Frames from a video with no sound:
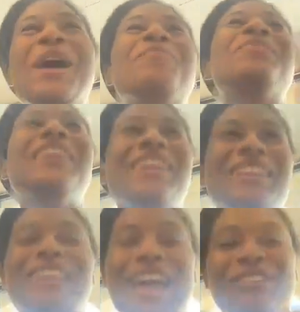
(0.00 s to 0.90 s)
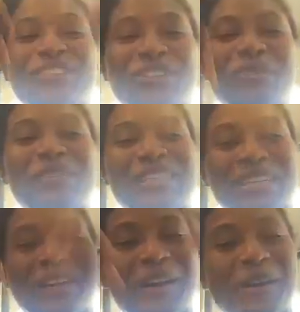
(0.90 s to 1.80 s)
I'm live streaming
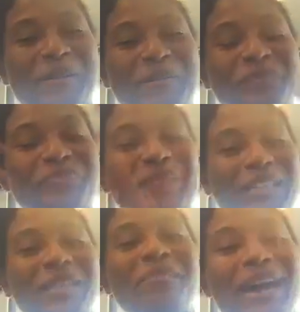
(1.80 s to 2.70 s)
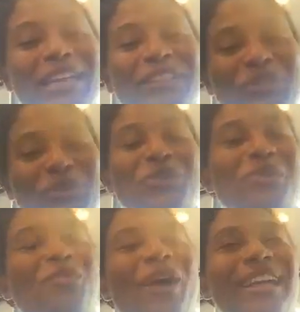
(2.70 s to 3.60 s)
to um, to my
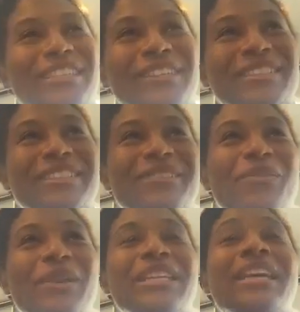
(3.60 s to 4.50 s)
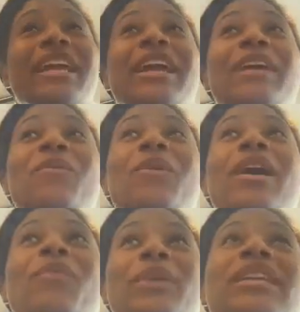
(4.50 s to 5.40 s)
YouTube watchers. We did a
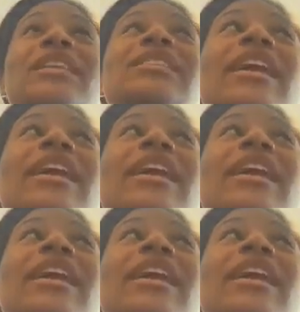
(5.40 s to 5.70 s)
uh, we did the